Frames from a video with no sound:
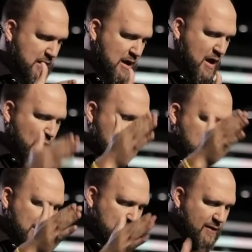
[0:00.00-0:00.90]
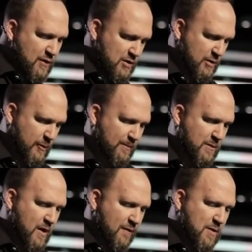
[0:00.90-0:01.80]
For he will deliver you
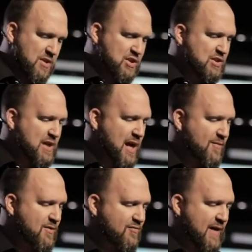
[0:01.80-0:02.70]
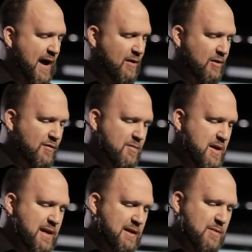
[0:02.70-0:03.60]
from the snare of the fowler and from the
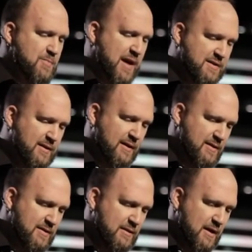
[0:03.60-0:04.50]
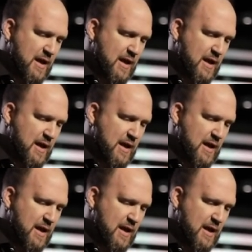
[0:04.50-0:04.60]
deadly pestilence.